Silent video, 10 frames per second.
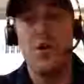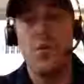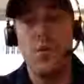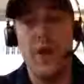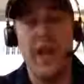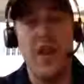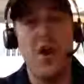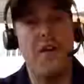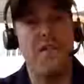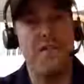we
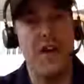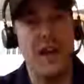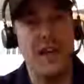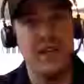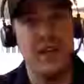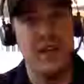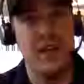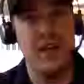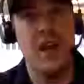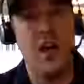are
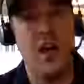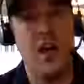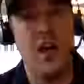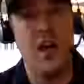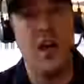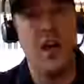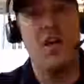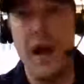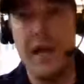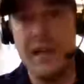finding the
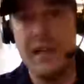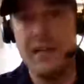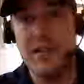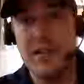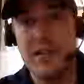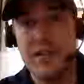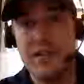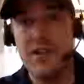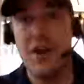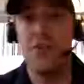right,
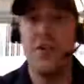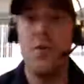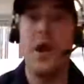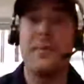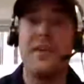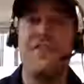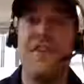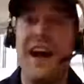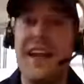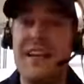not only where are we
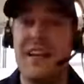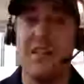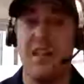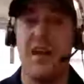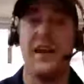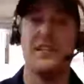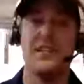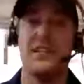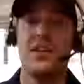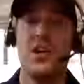finding
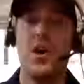clients,